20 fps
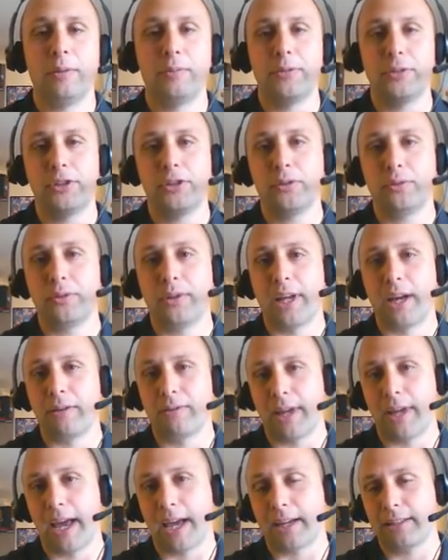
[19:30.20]
student
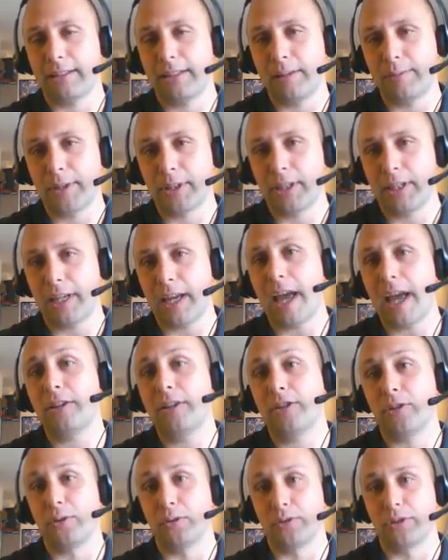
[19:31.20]
out academically
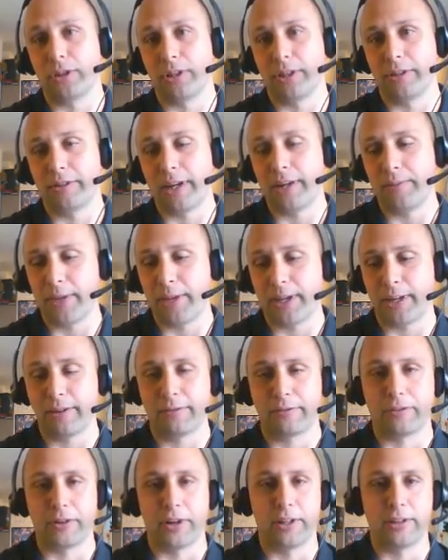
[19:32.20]
and socially, right?
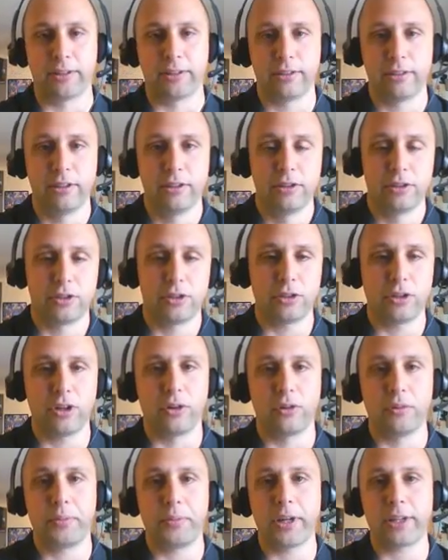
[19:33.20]
Making friends.
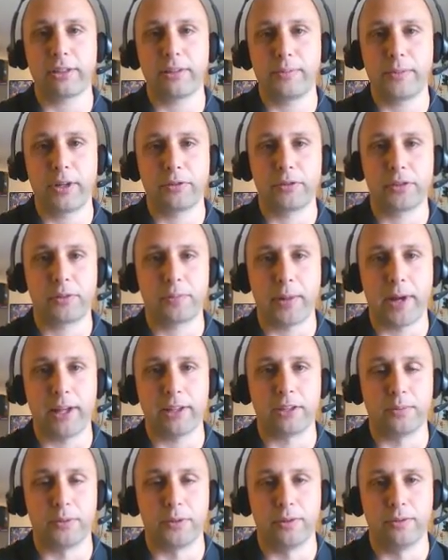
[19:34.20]
So pick somebody
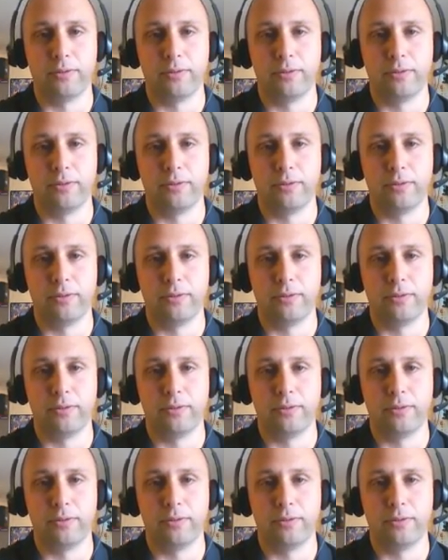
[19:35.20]
responsible.